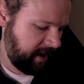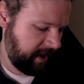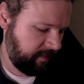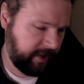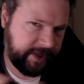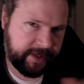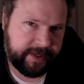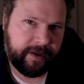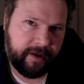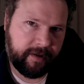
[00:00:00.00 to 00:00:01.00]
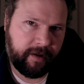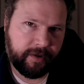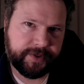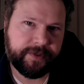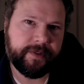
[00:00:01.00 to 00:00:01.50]
which is
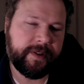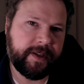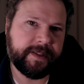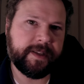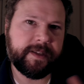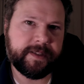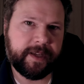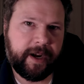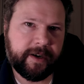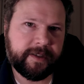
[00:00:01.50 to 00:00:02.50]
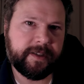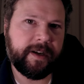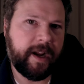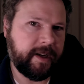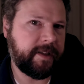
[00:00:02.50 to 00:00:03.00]
also, he's the character
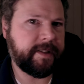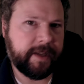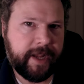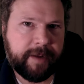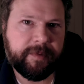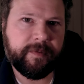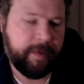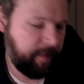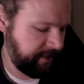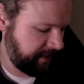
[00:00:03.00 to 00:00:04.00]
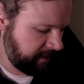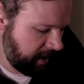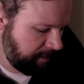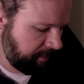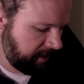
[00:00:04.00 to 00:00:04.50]
and he's the name of the Mozart
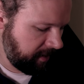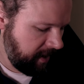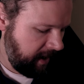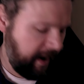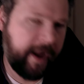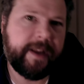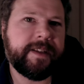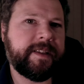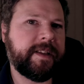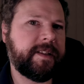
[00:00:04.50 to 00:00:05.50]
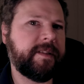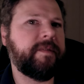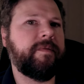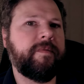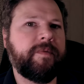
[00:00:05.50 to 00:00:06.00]
opera. And he's this
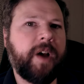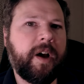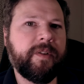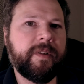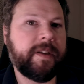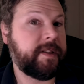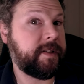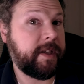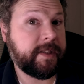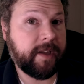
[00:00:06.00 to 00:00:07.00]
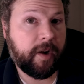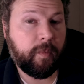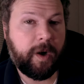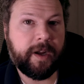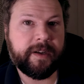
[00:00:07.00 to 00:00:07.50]
Don, he's Don
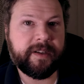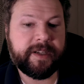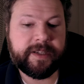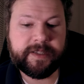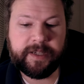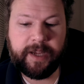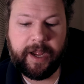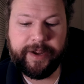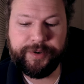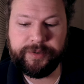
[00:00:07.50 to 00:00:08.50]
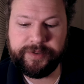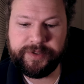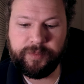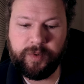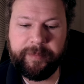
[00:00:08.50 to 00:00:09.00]
Juan. He's a guy who's
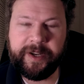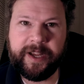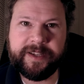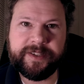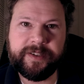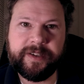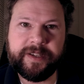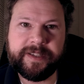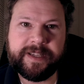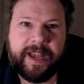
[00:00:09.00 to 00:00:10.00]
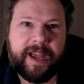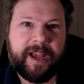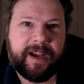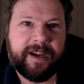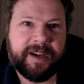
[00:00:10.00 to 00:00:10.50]
a womanizer.
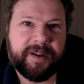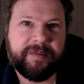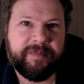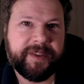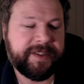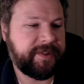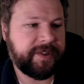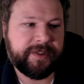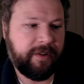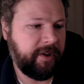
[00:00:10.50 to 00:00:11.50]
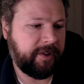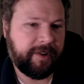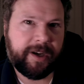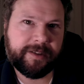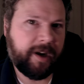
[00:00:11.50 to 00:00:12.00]
He's just going
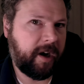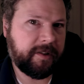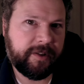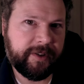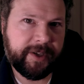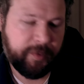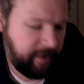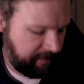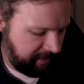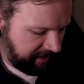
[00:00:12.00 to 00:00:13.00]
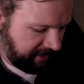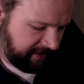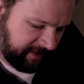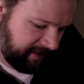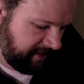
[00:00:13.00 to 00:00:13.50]
around conquering women
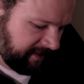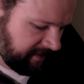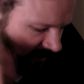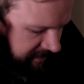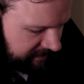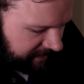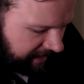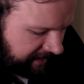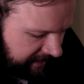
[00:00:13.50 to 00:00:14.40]
and, you know, getting a